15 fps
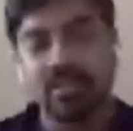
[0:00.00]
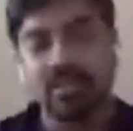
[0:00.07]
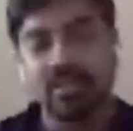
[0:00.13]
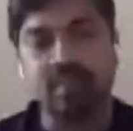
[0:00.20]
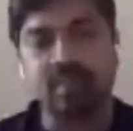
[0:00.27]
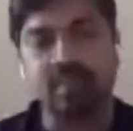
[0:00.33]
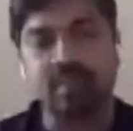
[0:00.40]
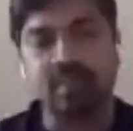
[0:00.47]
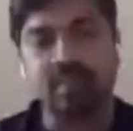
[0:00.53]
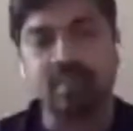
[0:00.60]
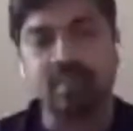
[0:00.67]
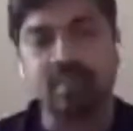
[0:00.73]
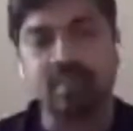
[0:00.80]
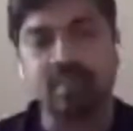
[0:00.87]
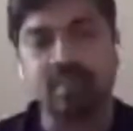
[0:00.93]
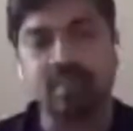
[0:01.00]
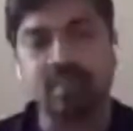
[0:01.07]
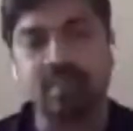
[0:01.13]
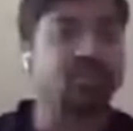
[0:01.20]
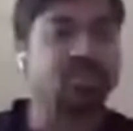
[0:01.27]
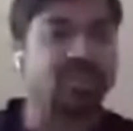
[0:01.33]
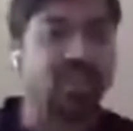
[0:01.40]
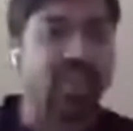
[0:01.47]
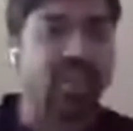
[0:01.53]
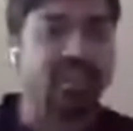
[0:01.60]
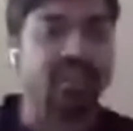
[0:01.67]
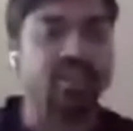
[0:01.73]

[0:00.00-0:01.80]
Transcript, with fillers: Once the info is available to client,